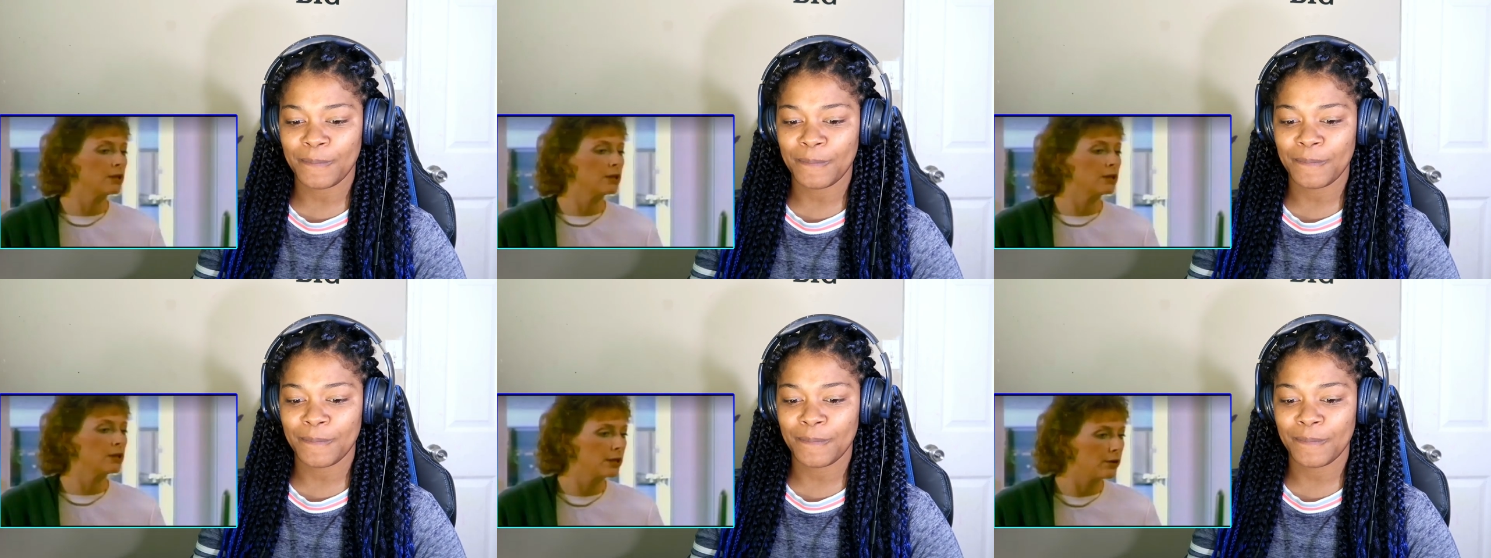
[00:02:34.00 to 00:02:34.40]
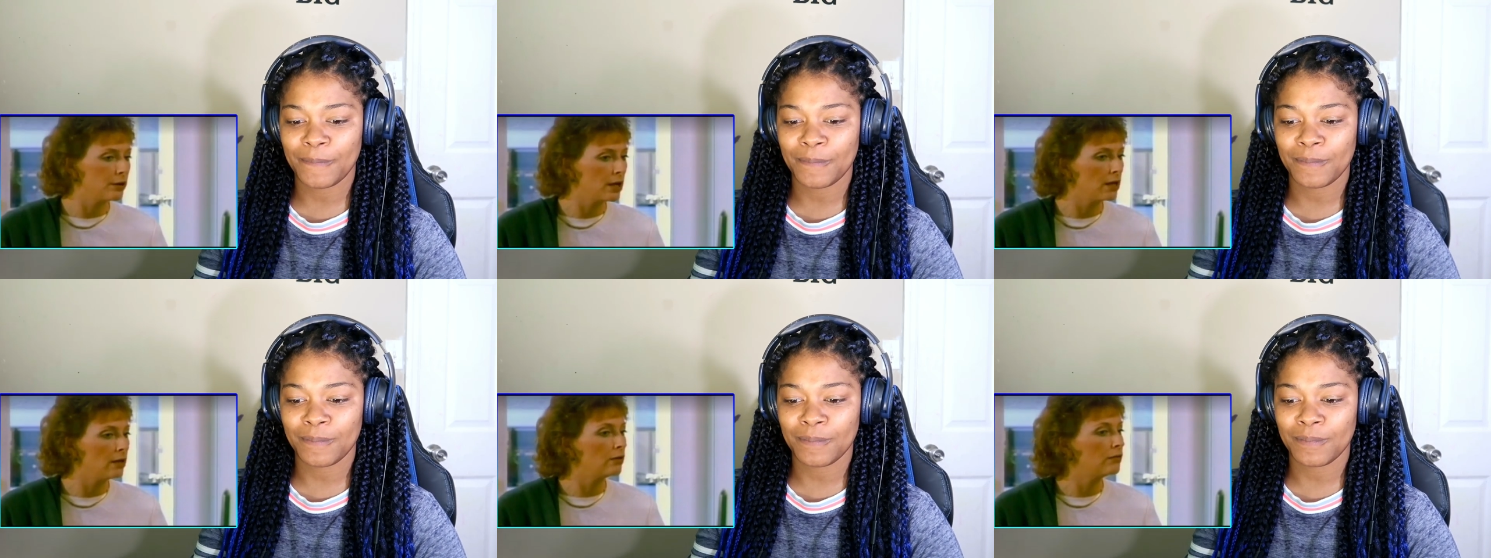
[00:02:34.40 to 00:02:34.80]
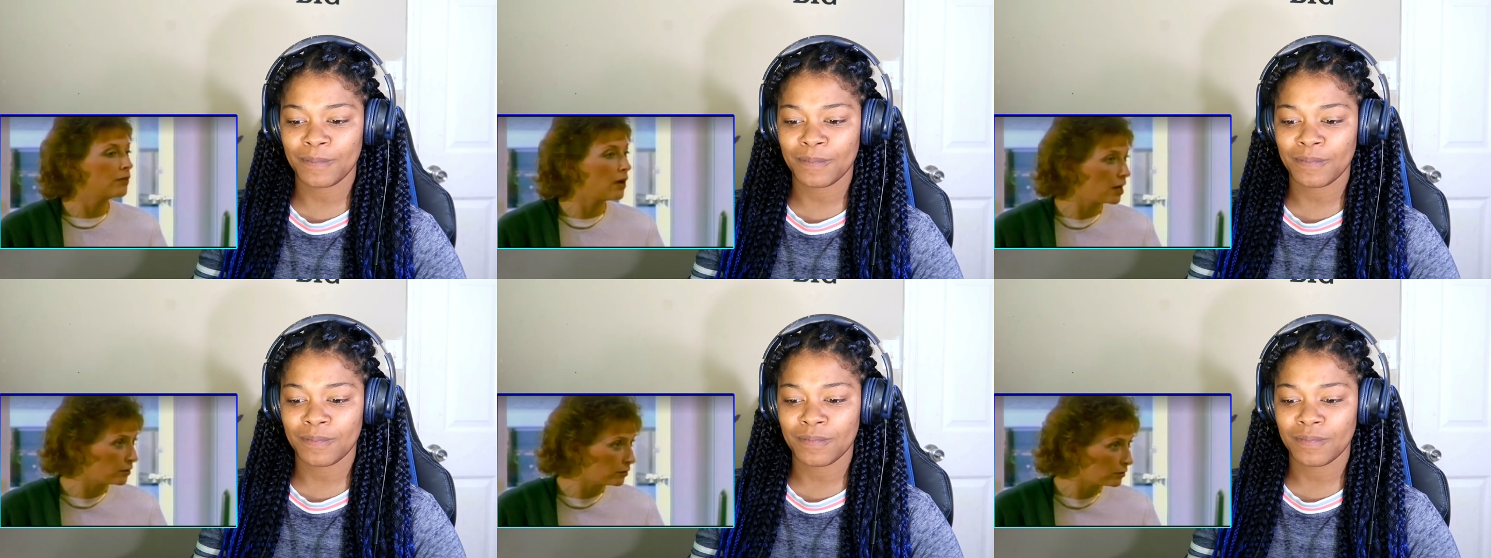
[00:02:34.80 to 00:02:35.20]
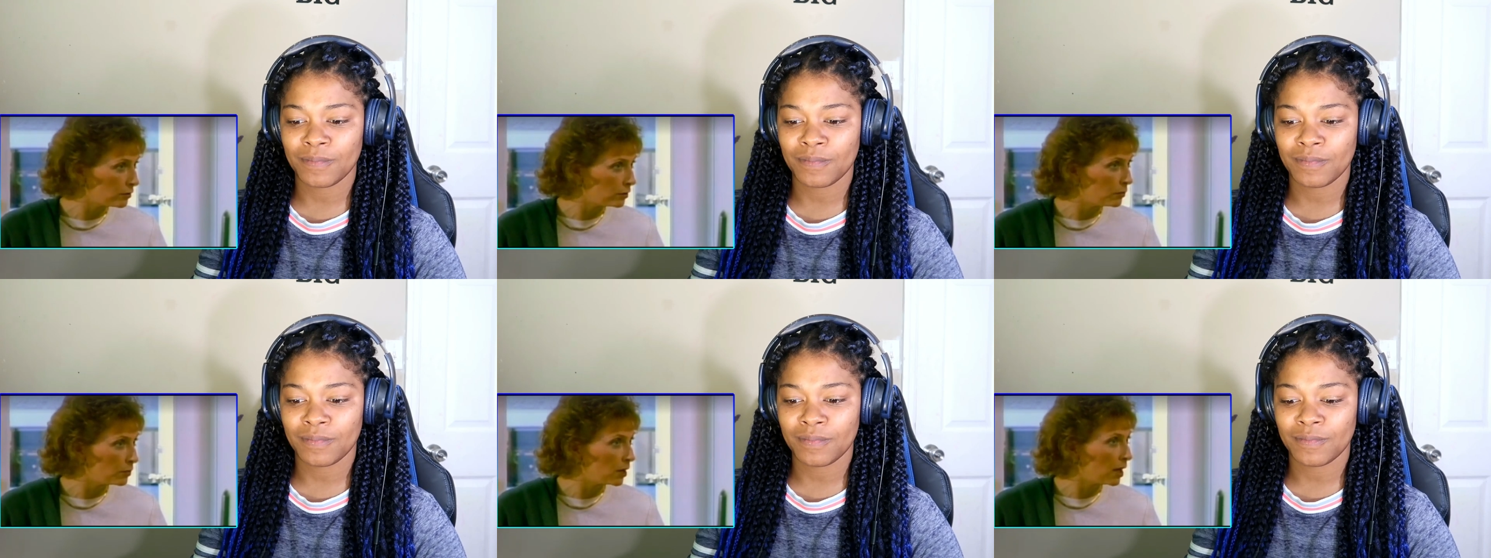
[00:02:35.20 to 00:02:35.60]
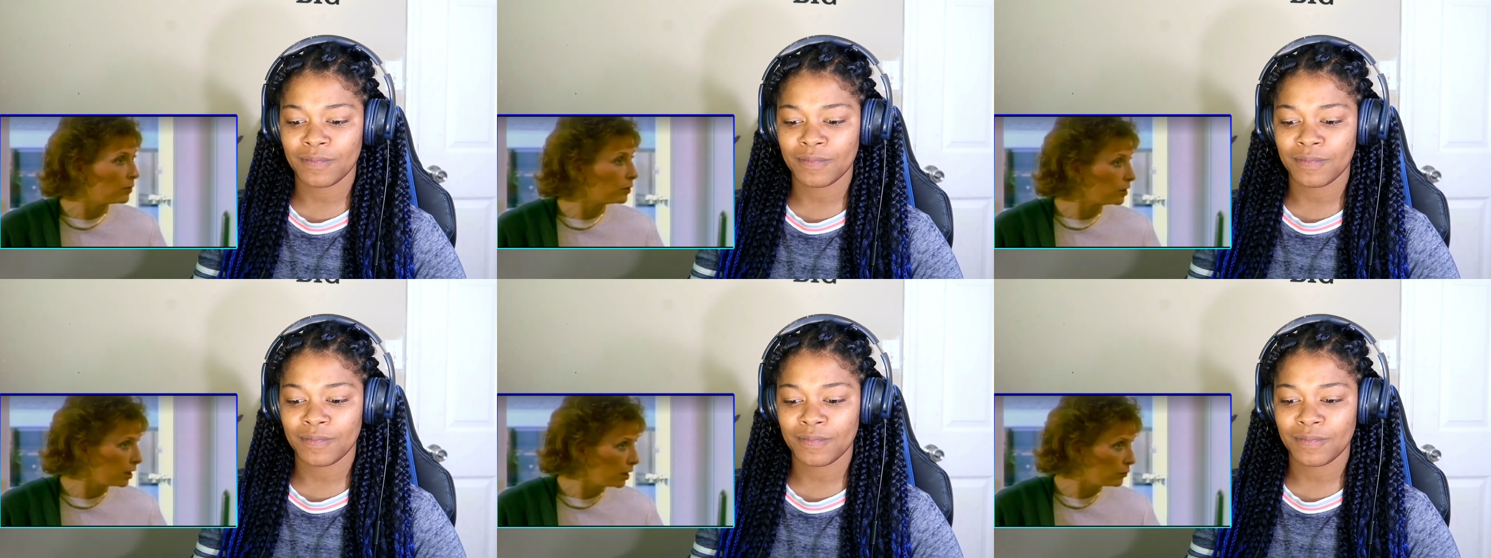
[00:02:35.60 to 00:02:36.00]
Speaker 1: Clarinet, your father learned to play
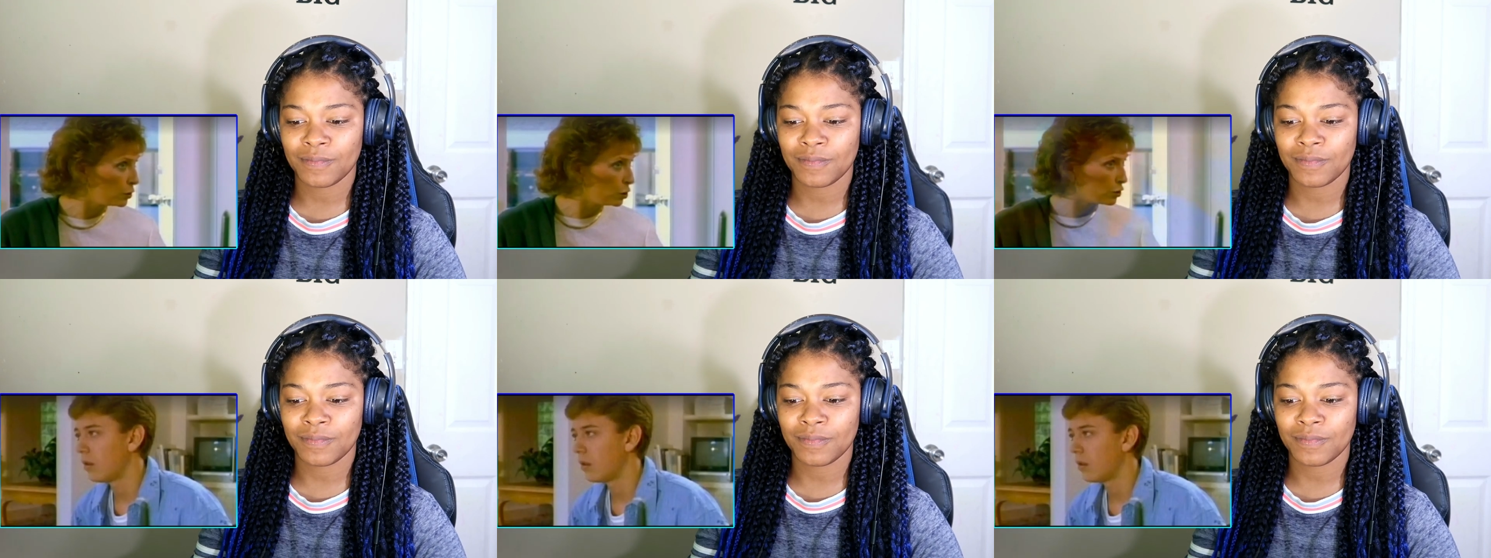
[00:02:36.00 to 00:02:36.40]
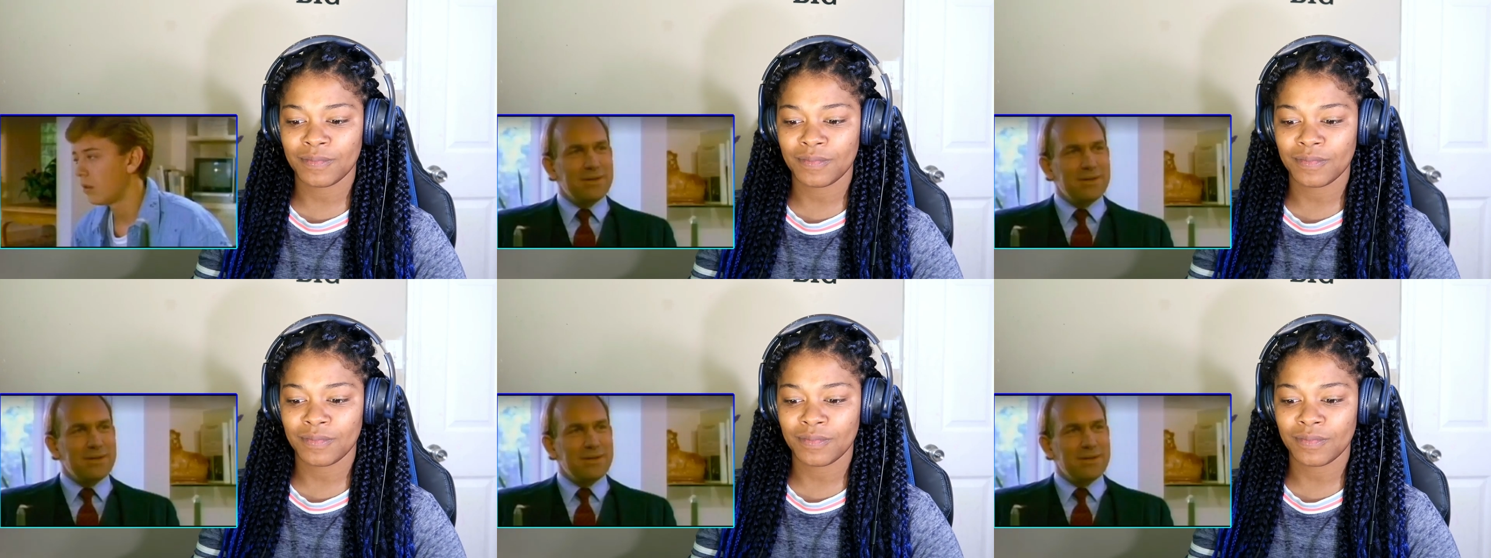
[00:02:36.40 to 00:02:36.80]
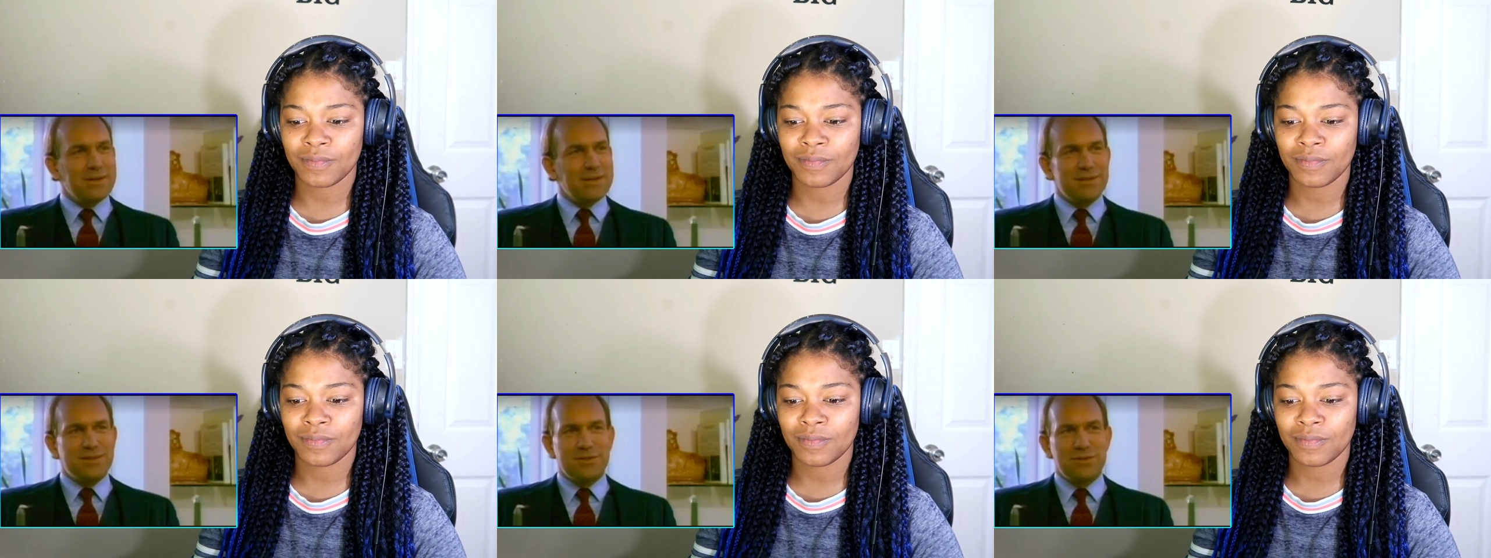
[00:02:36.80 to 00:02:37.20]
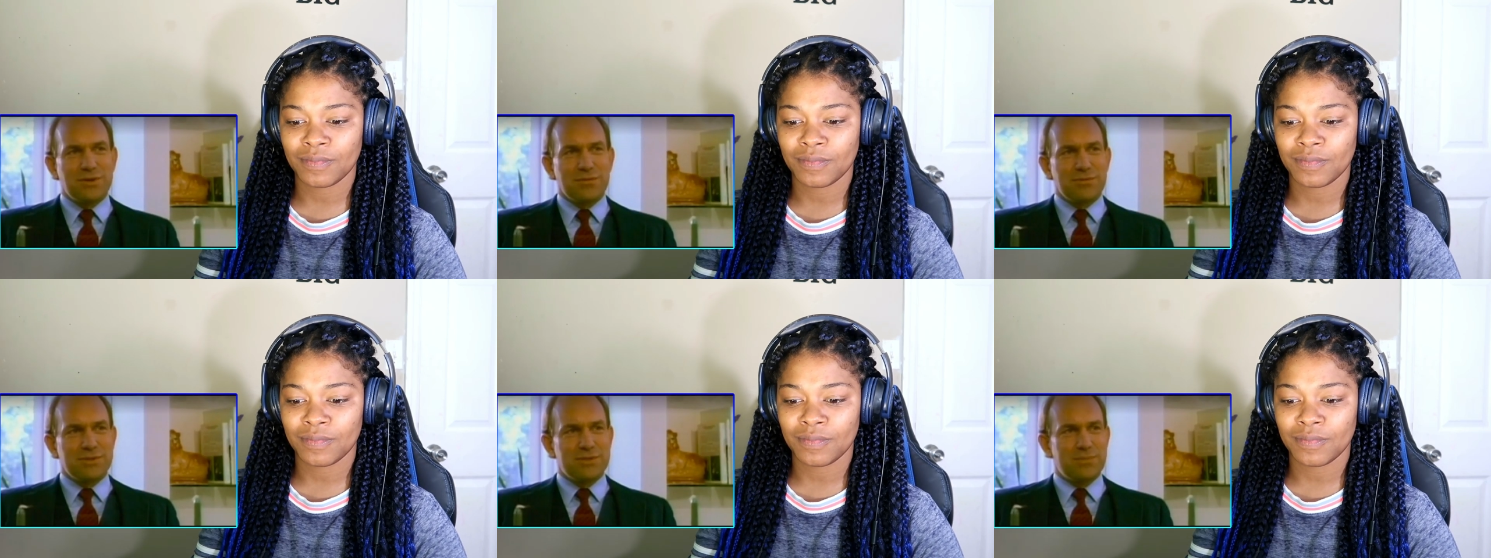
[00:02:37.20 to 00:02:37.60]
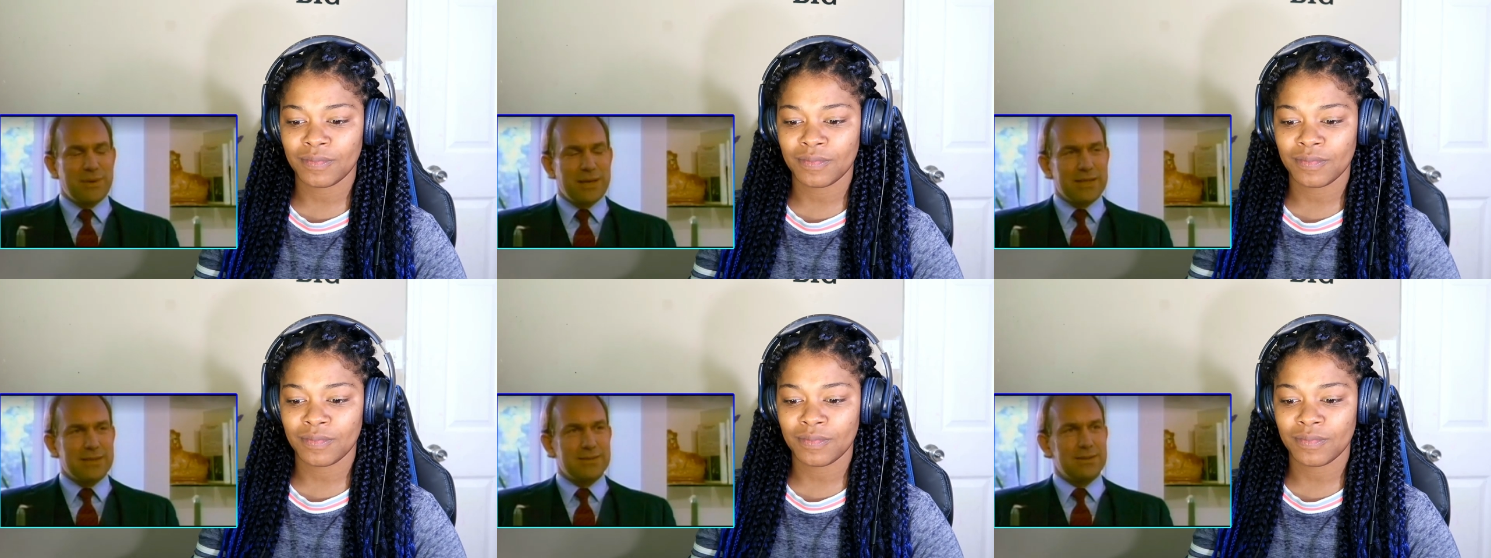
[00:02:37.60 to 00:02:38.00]
when he was your age. That you don't
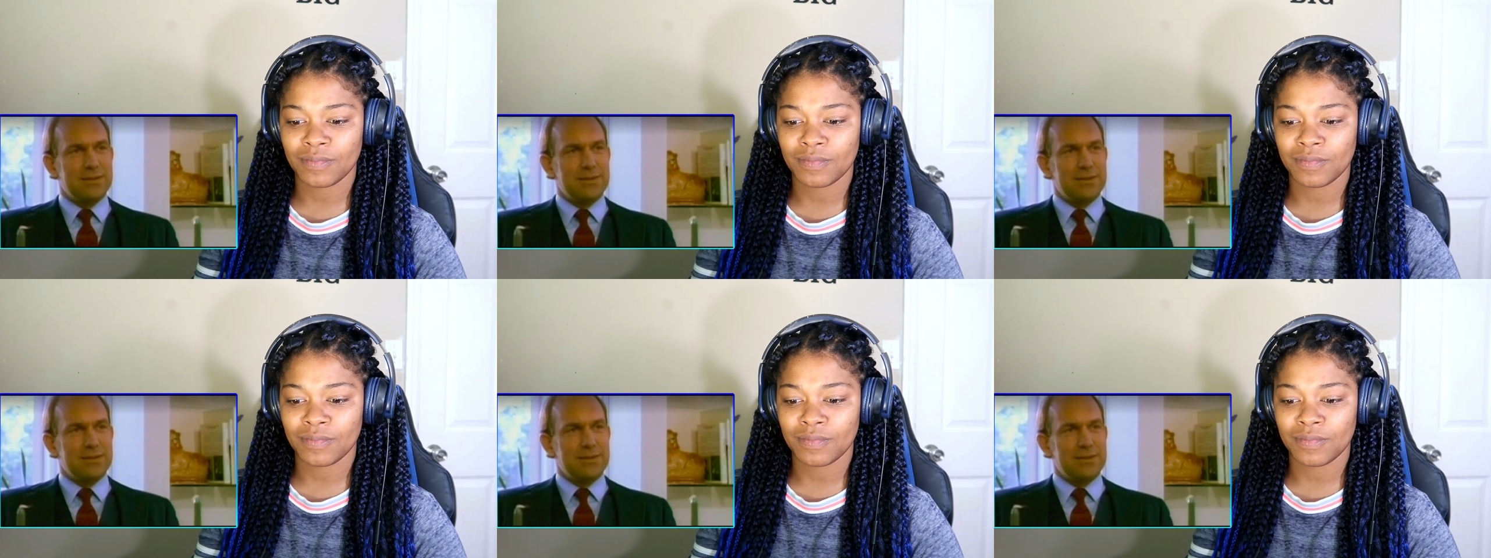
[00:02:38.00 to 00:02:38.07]
respect.